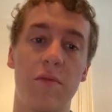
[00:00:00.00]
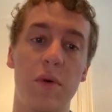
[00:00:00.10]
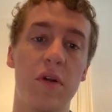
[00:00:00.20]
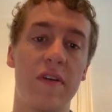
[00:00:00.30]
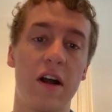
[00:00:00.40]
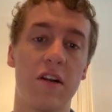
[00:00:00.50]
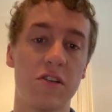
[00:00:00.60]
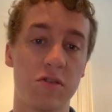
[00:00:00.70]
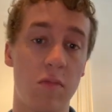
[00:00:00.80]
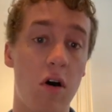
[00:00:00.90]
we would have had a
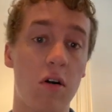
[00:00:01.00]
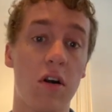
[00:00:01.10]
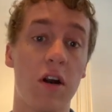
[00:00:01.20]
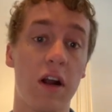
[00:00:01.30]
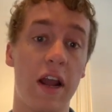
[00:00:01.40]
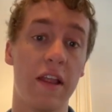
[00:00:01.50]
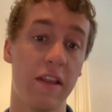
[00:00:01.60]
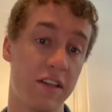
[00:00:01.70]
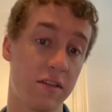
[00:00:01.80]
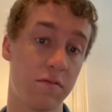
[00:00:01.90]
smaller and
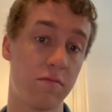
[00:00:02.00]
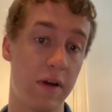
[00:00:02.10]
less